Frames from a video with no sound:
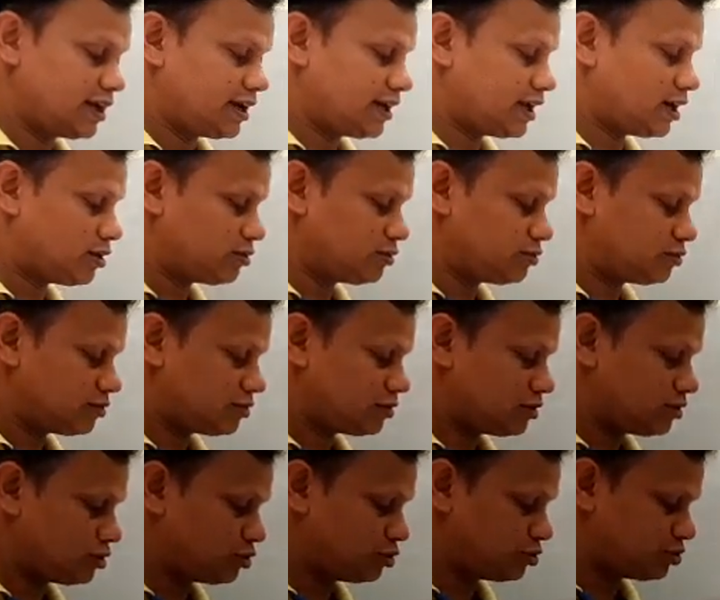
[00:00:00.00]
Now,
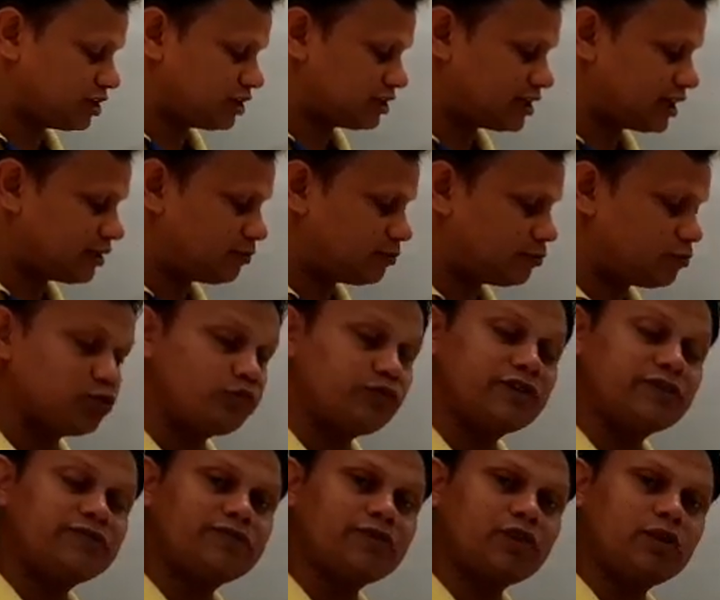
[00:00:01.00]
do you think that
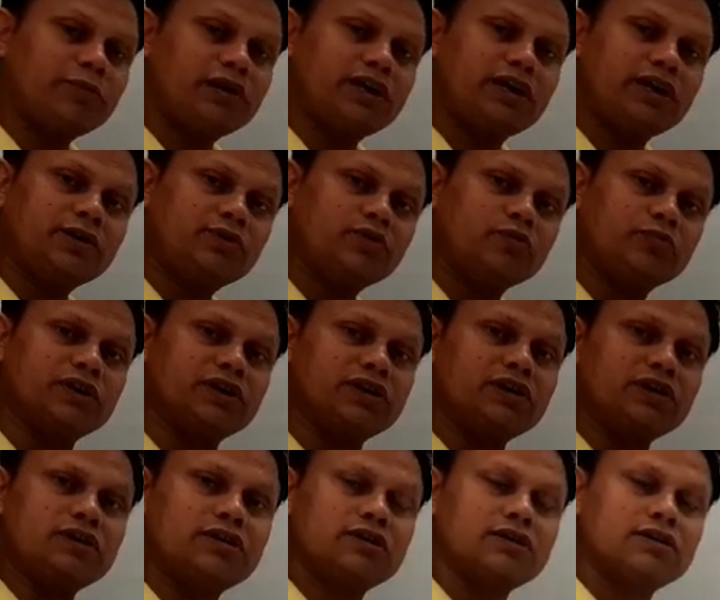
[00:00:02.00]
moving from A to B,